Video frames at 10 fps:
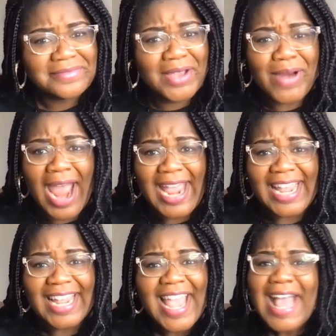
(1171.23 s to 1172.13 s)
Right?
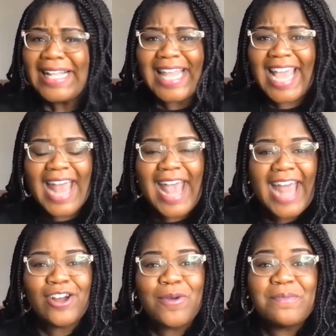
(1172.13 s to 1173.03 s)
Like I, I
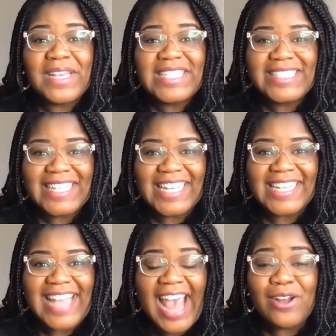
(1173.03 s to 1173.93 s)
don't miss it.
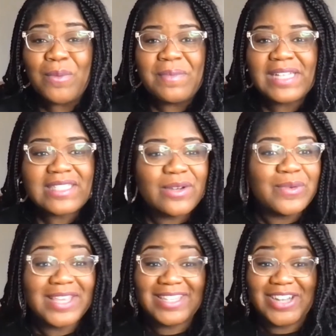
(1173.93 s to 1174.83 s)
I don't miss it.
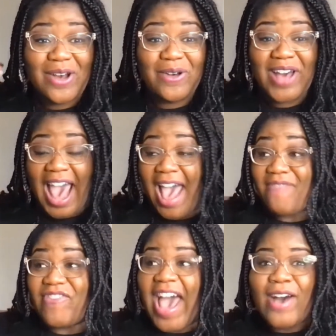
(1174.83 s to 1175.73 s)
We, you know, I
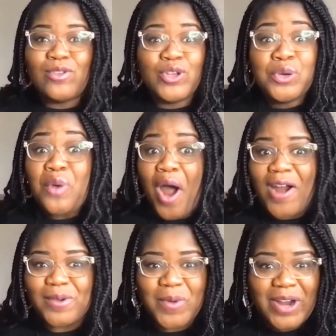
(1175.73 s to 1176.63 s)
found new
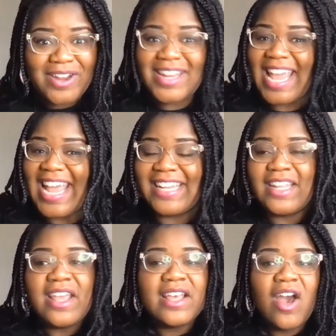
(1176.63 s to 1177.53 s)
artwork and
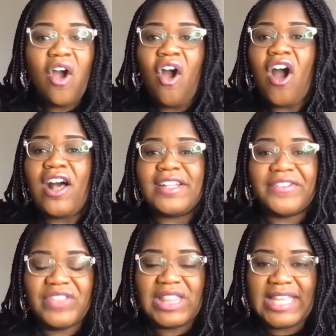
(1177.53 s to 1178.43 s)
all
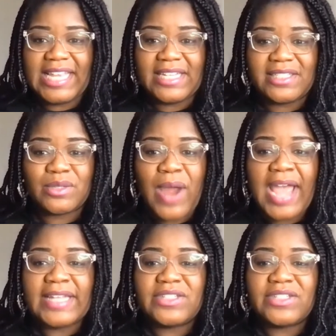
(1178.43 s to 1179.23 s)
of the things, right?